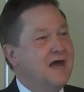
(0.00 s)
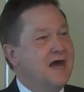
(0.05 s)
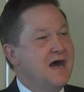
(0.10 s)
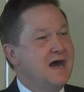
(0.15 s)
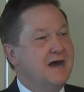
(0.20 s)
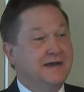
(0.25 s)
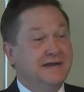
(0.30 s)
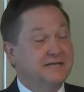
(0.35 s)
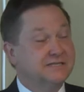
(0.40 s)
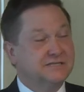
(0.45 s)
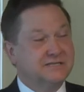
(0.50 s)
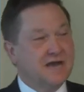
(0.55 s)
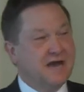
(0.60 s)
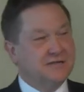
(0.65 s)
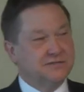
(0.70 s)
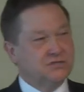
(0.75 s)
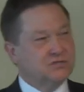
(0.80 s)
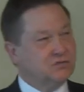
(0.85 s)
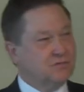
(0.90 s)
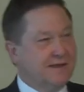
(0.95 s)
And it's
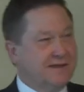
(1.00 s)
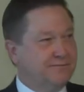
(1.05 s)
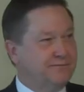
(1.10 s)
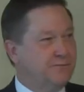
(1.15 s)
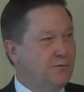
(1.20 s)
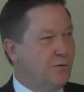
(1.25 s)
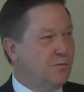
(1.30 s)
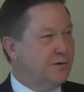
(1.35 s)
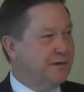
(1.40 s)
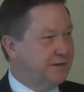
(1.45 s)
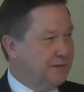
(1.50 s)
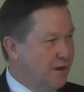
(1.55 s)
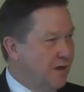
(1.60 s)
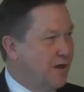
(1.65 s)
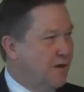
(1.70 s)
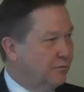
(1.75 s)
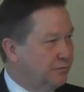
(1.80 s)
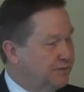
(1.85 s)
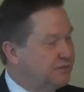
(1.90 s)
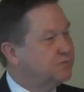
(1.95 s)
not straightforward at
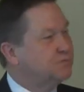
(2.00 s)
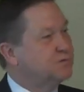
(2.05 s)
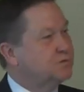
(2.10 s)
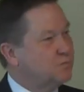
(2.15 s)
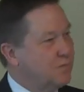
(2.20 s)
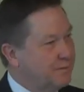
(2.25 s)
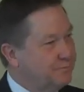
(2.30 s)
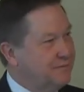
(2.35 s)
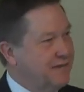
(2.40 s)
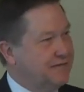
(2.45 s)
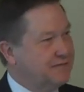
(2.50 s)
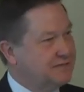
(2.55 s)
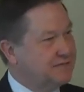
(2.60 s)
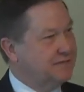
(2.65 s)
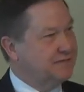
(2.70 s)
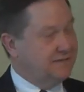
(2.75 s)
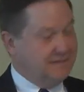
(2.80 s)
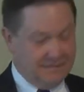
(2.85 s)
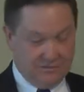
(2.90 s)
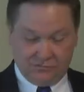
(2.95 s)
all, which was what makes
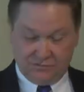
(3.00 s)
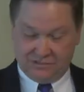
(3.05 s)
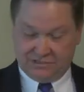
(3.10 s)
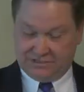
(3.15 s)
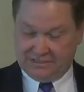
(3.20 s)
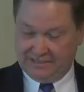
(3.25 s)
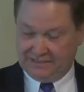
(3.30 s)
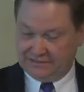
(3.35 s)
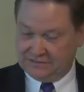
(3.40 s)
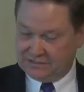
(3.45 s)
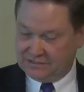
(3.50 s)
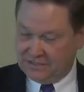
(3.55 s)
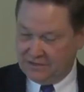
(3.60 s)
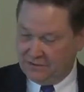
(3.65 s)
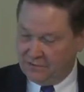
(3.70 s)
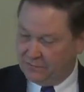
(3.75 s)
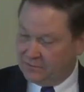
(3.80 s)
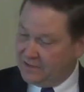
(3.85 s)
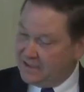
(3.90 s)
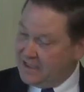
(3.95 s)
it interesting.
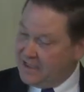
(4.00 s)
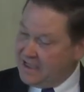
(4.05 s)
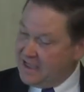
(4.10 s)
So